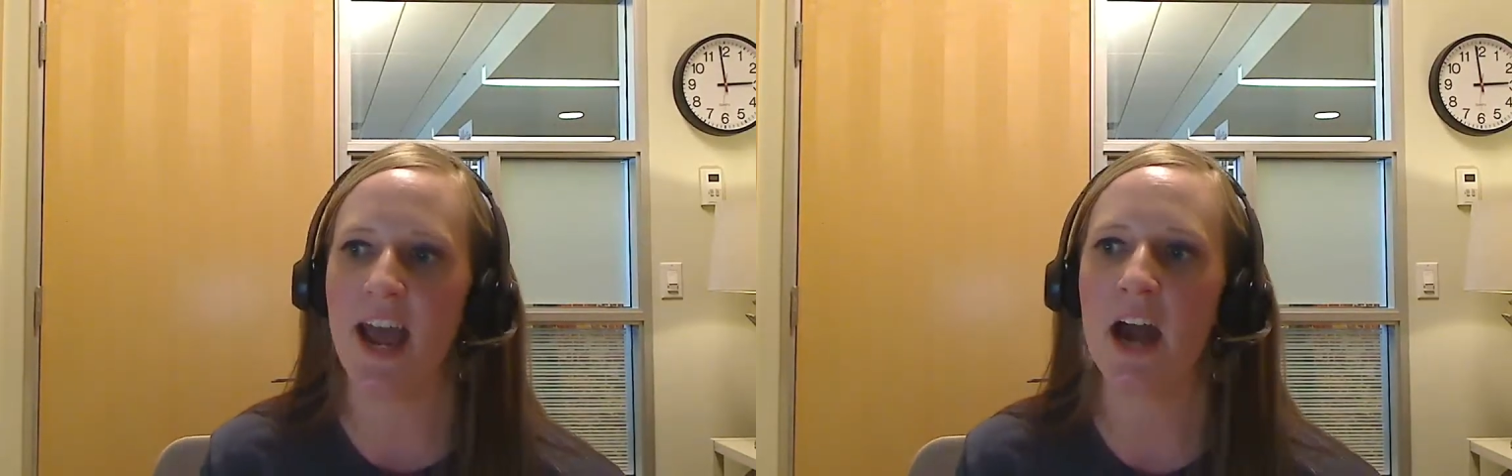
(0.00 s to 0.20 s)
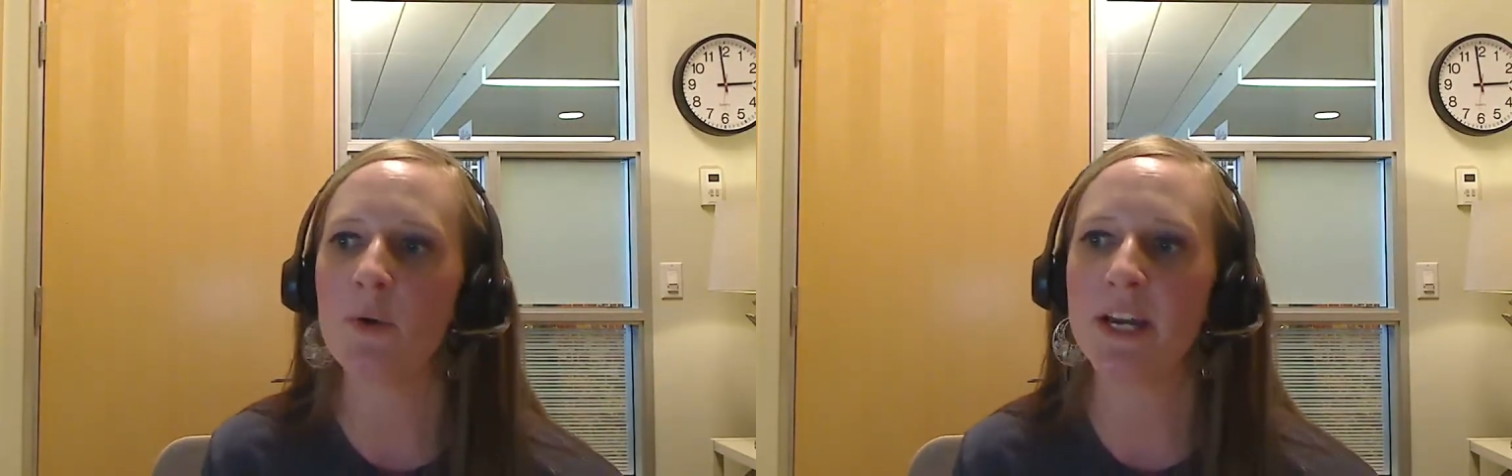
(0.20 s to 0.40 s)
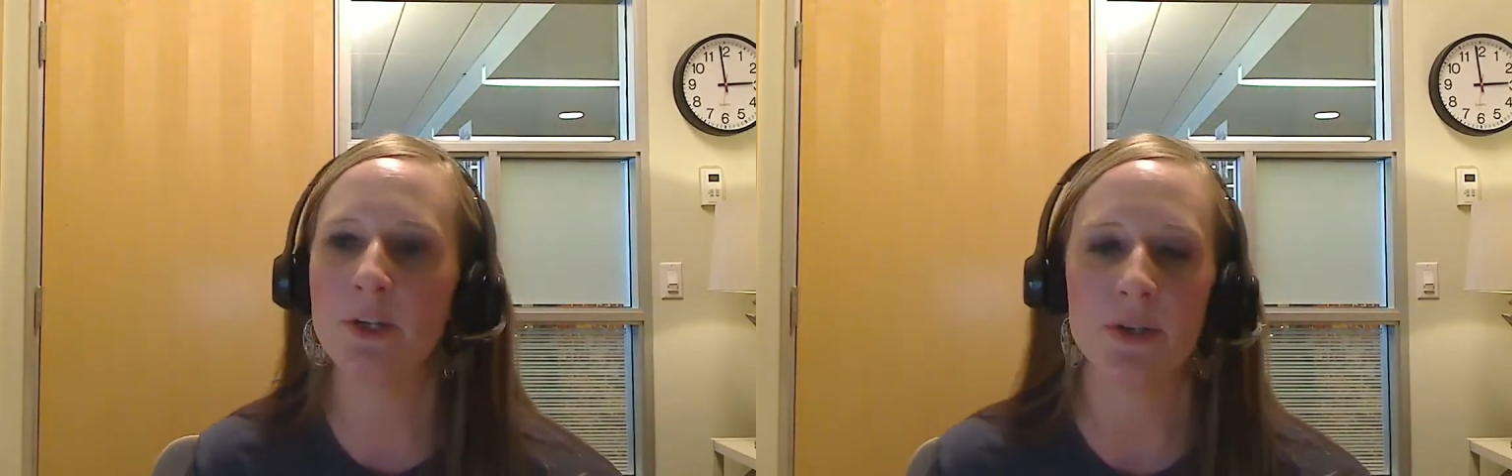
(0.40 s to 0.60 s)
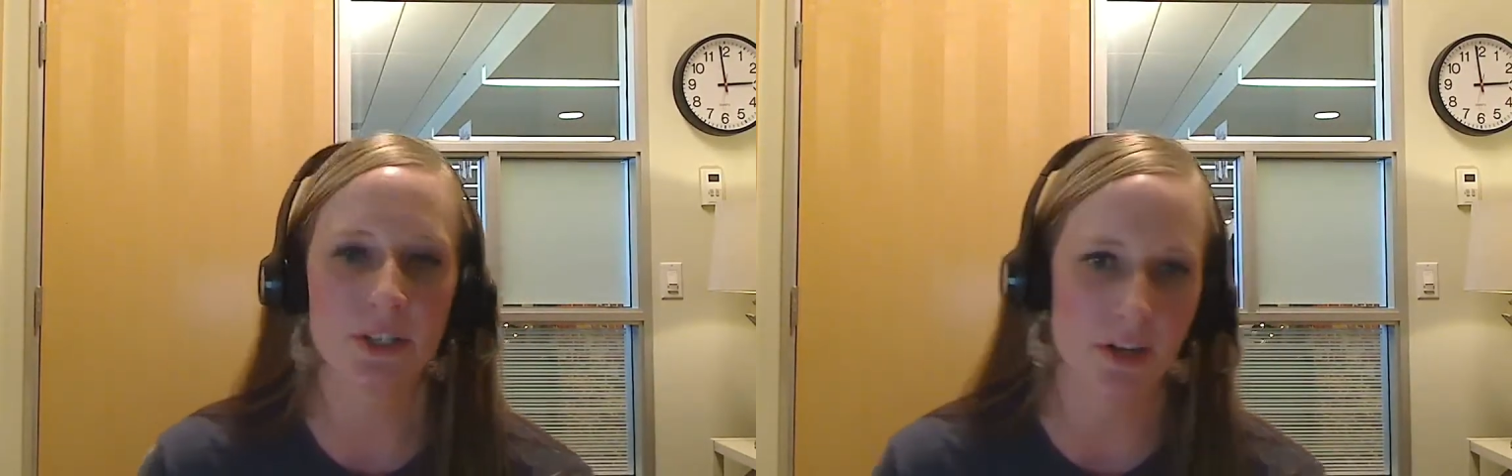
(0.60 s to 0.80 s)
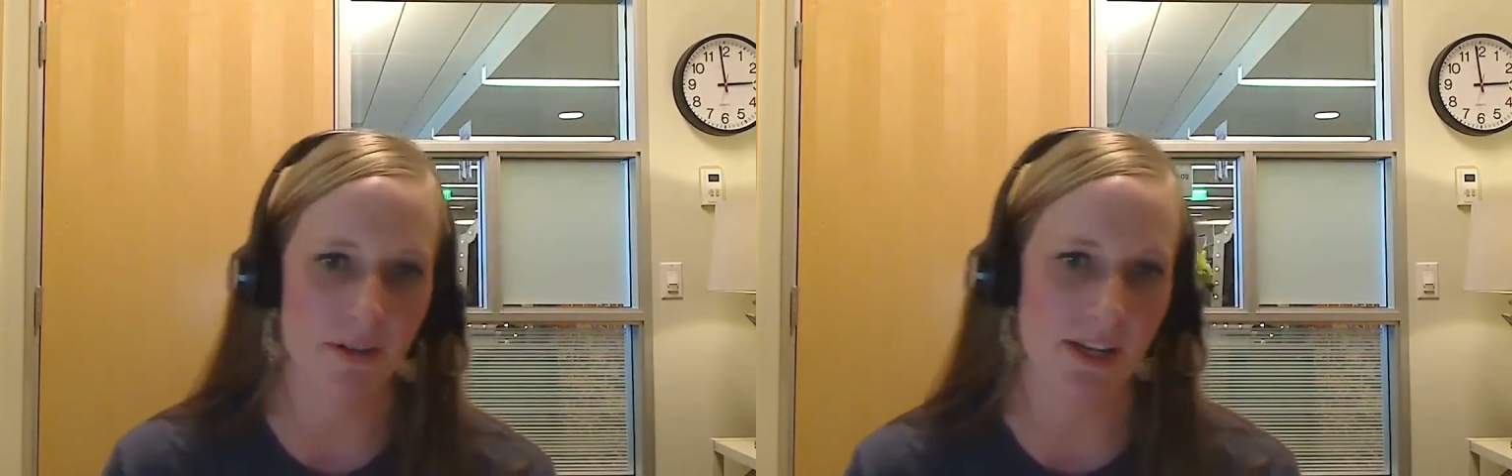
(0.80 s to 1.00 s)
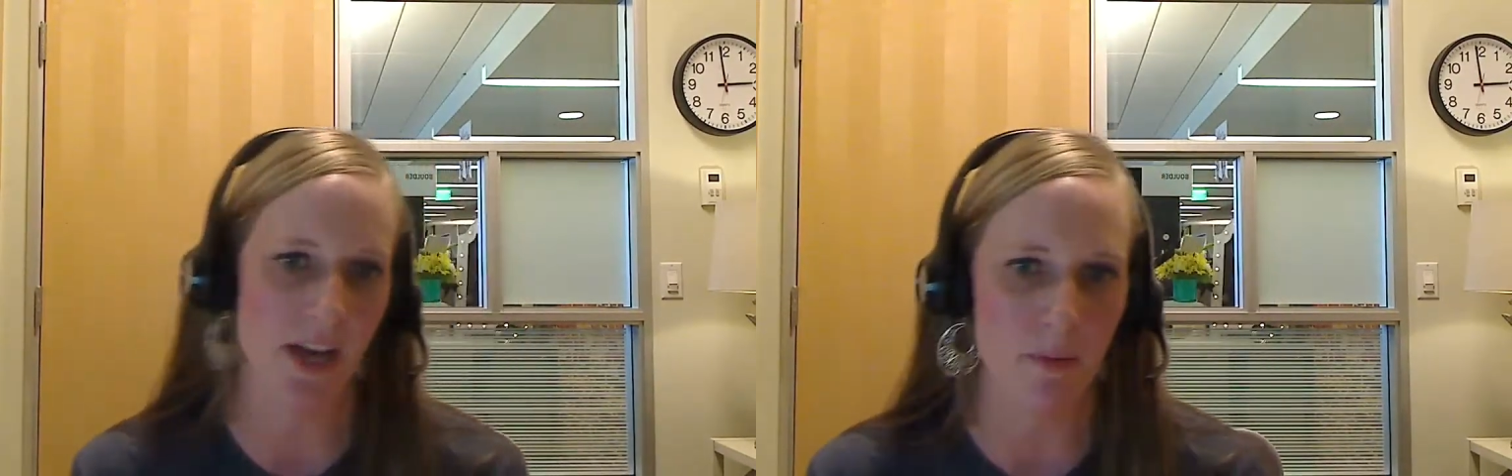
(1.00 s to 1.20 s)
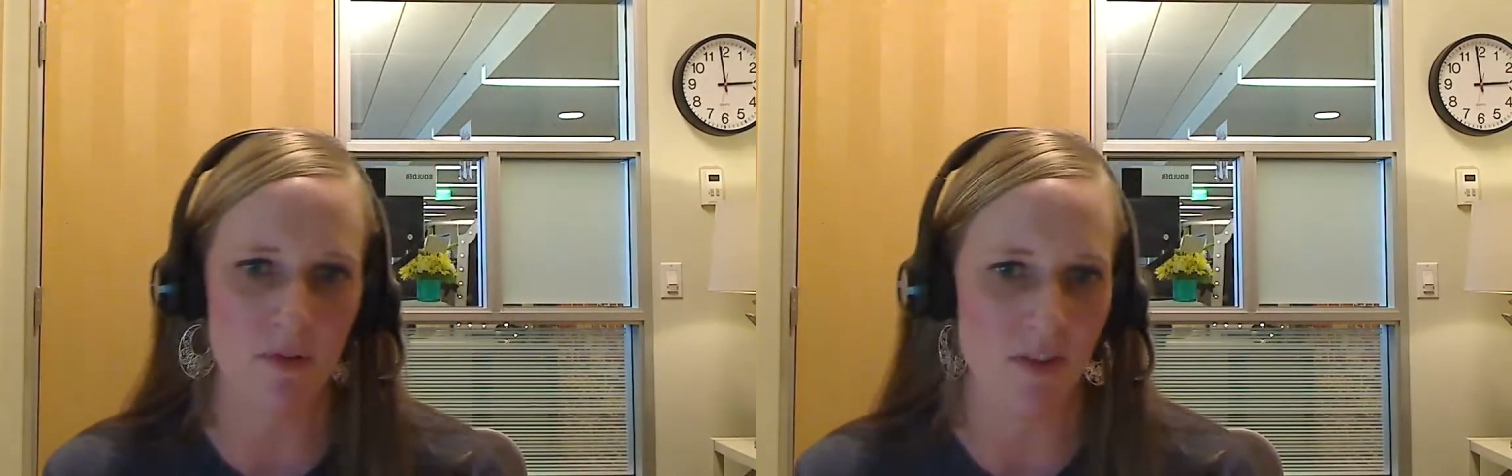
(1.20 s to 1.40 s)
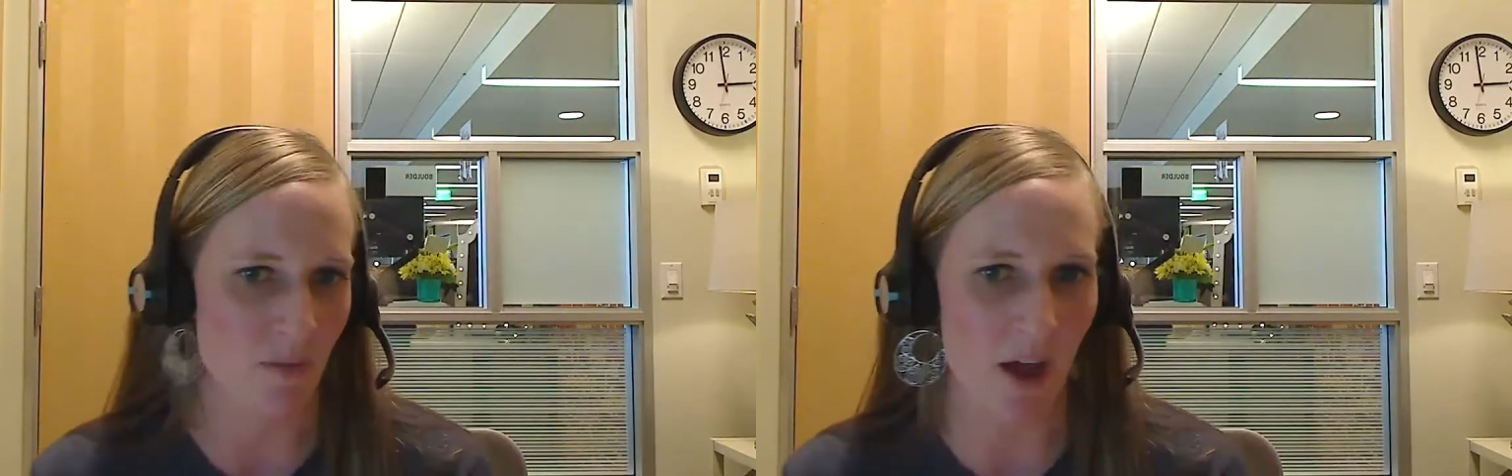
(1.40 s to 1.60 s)
how do I do a survey type
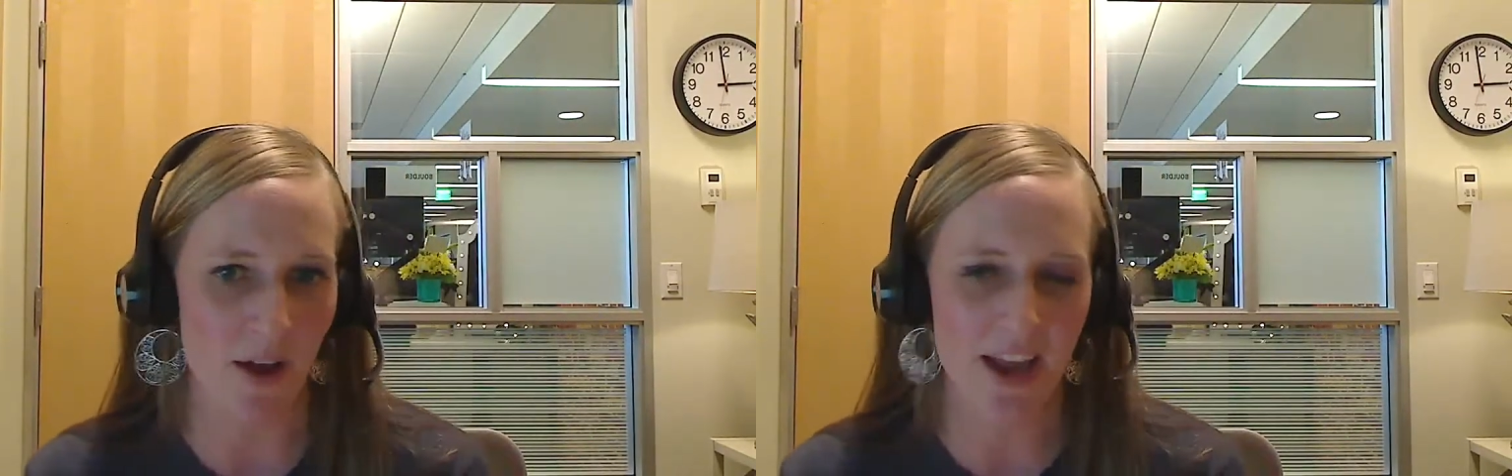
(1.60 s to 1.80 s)
of email?